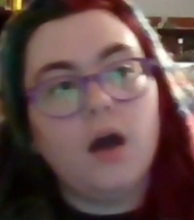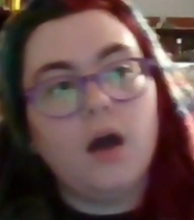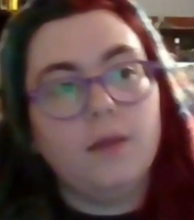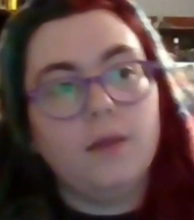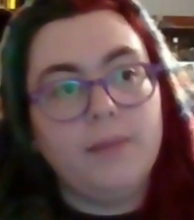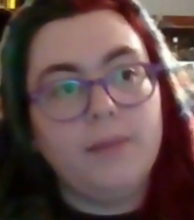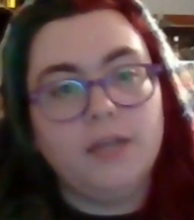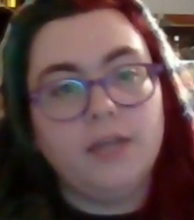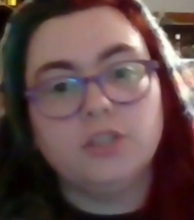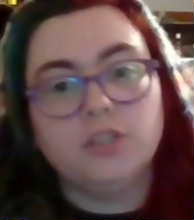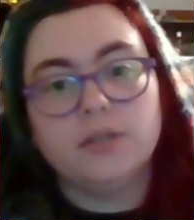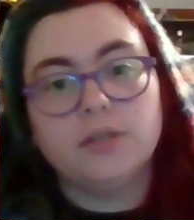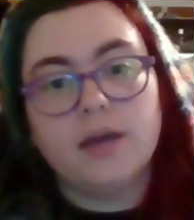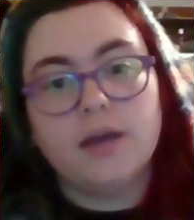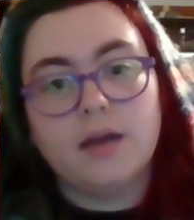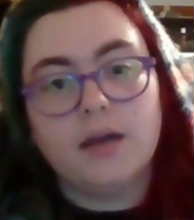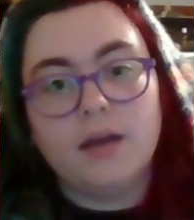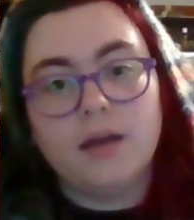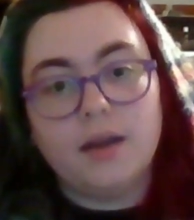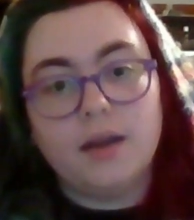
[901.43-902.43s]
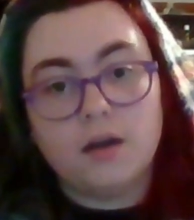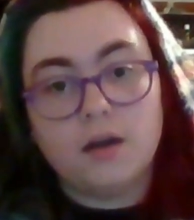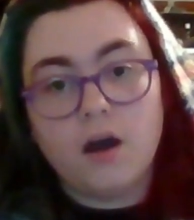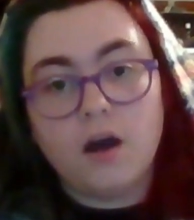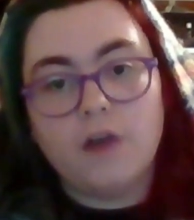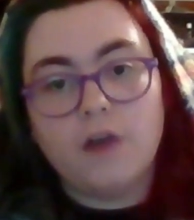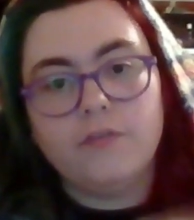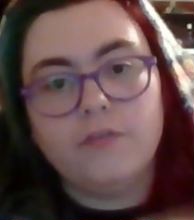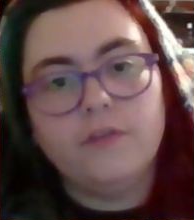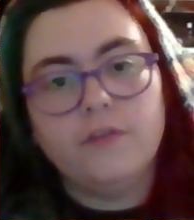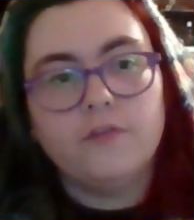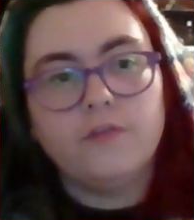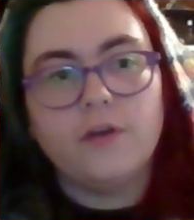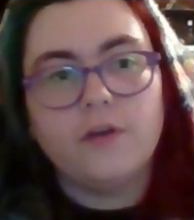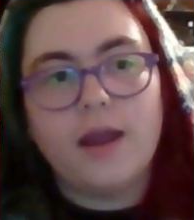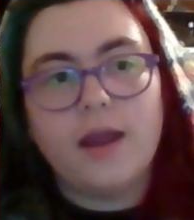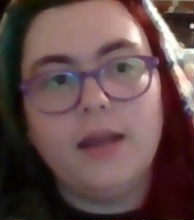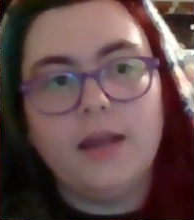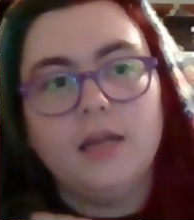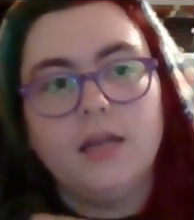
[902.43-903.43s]
on Patreon and Coffee
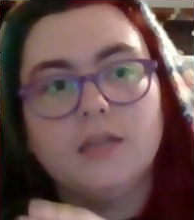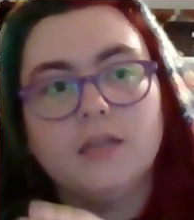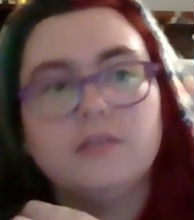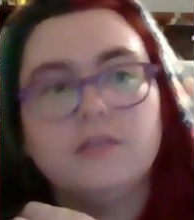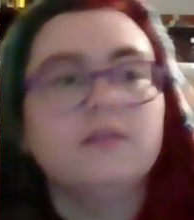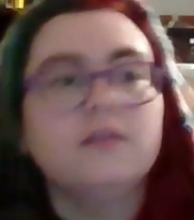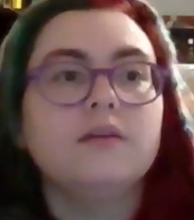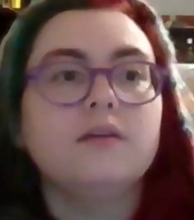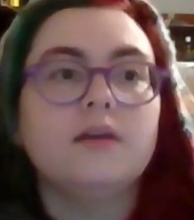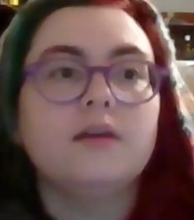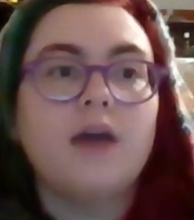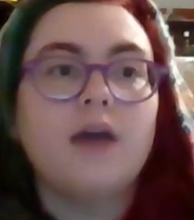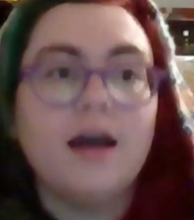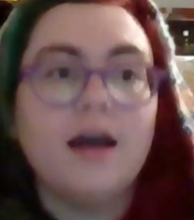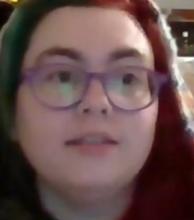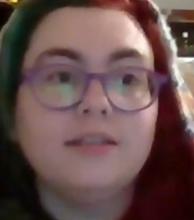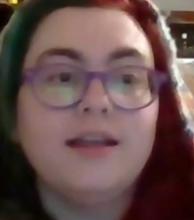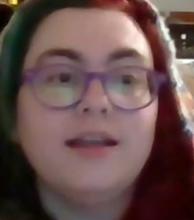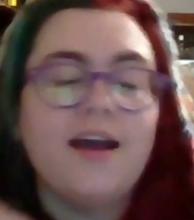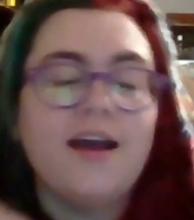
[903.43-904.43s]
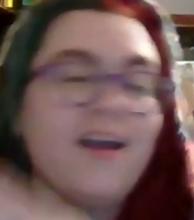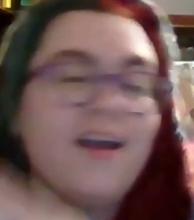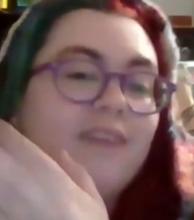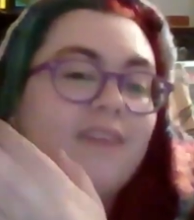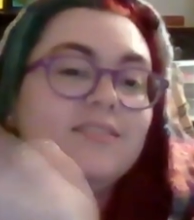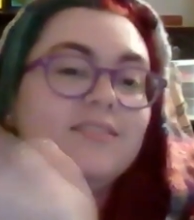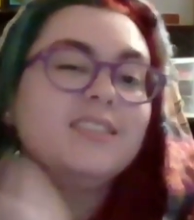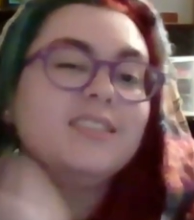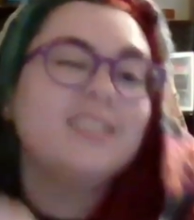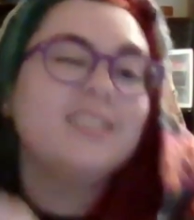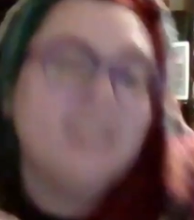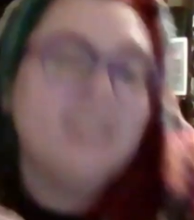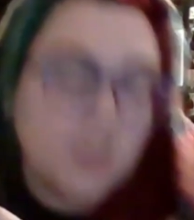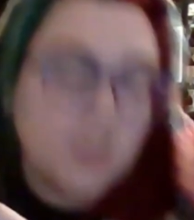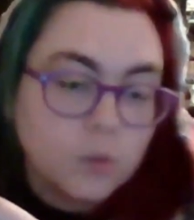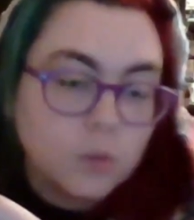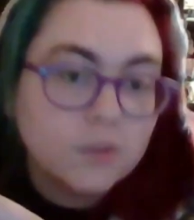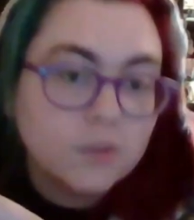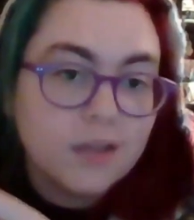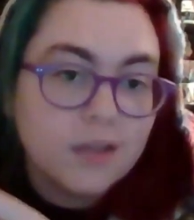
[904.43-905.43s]
for any content I have
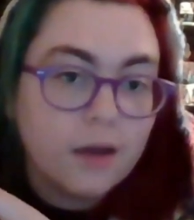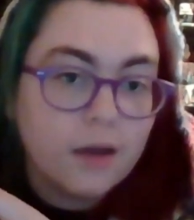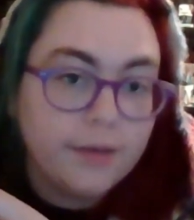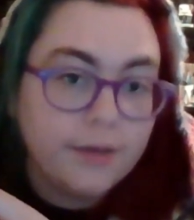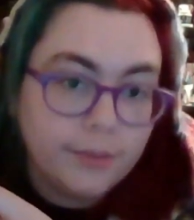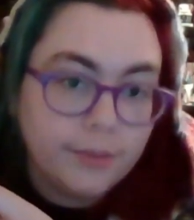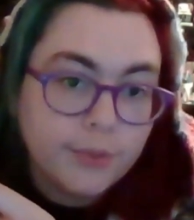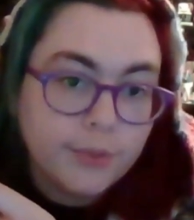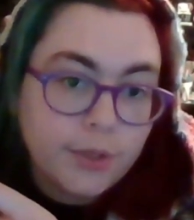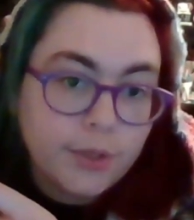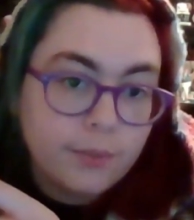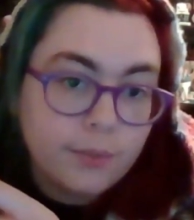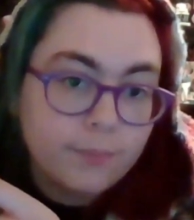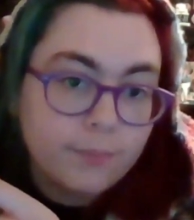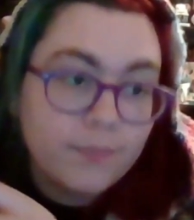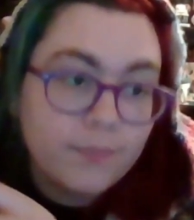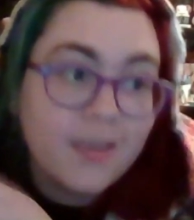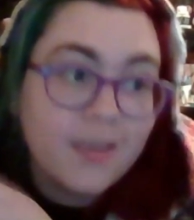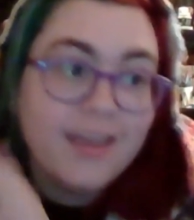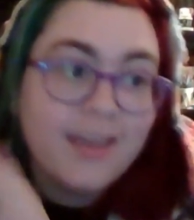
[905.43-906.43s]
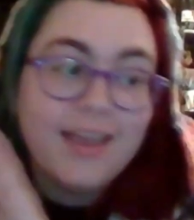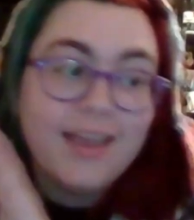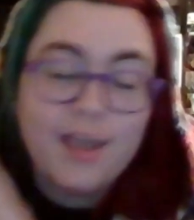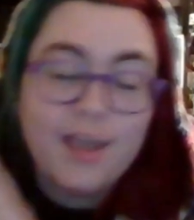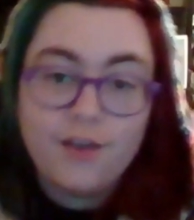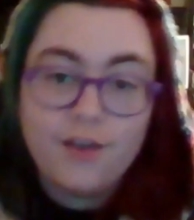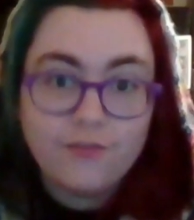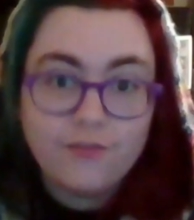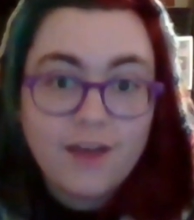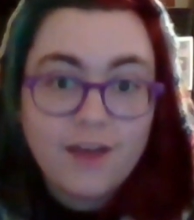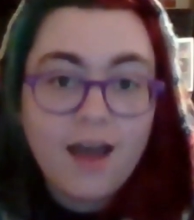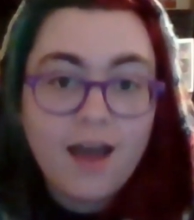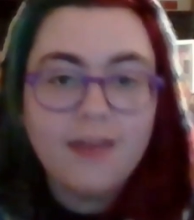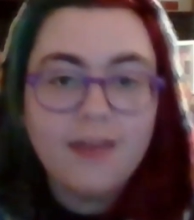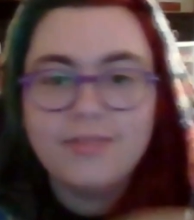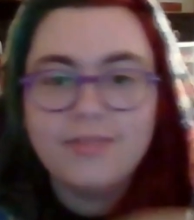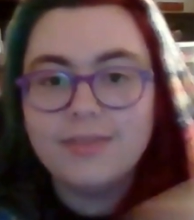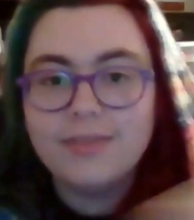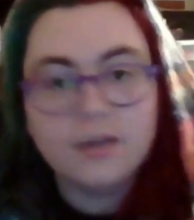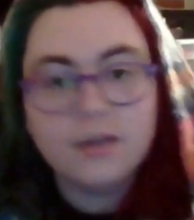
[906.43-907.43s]
scheduled on YouTube. If
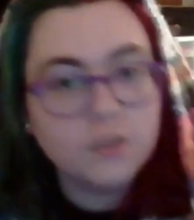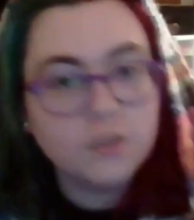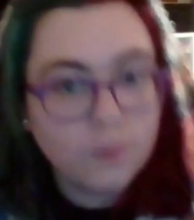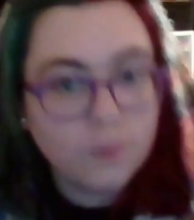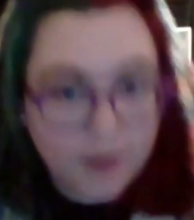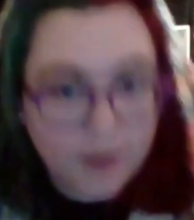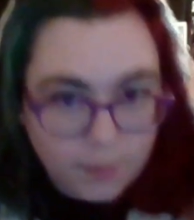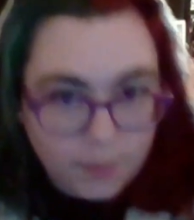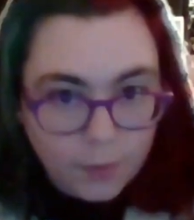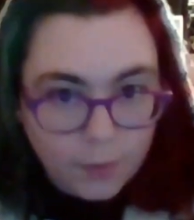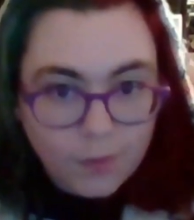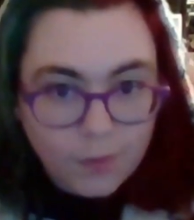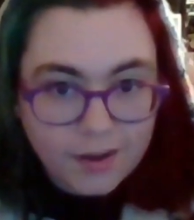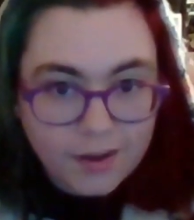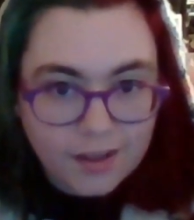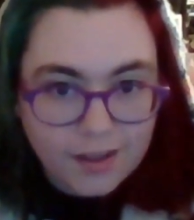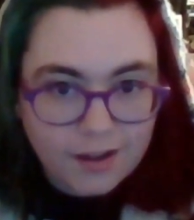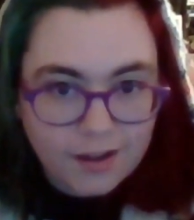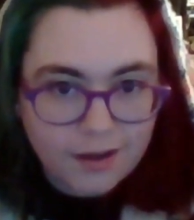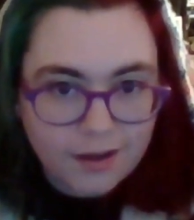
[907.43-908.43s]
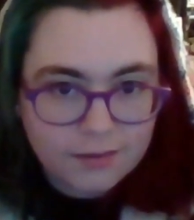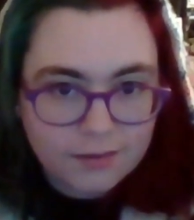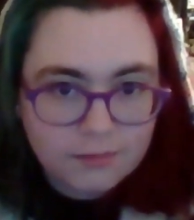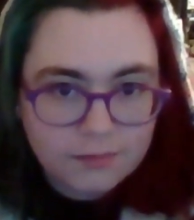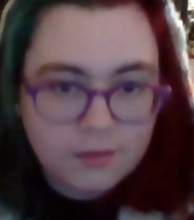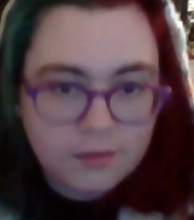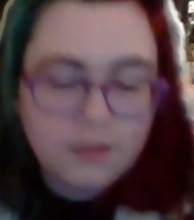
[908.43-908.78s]
not, that is what I'd be working on.